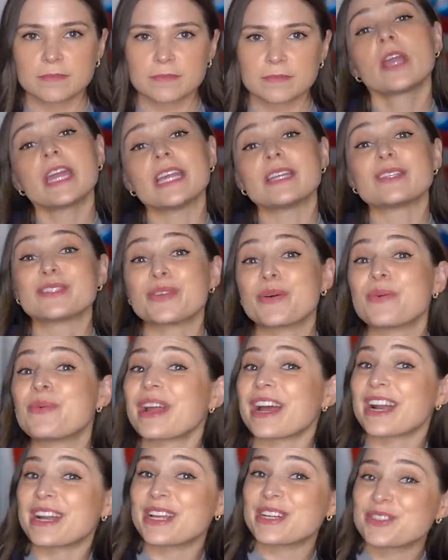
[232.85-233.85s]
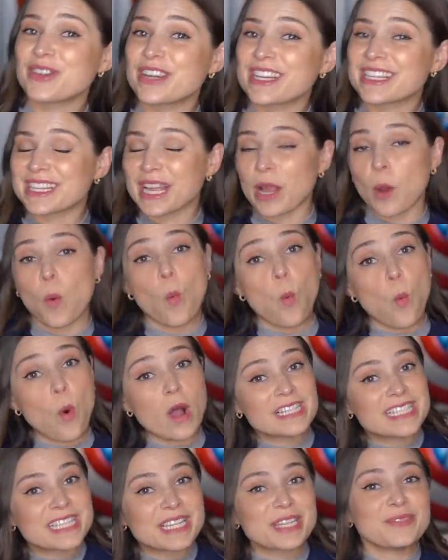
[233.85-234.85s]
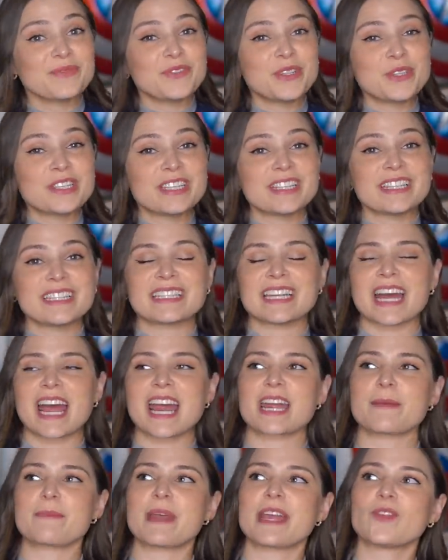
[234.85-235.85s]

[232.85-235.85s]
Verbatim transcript: Okay, so we gotta address, like, was it confusing this time?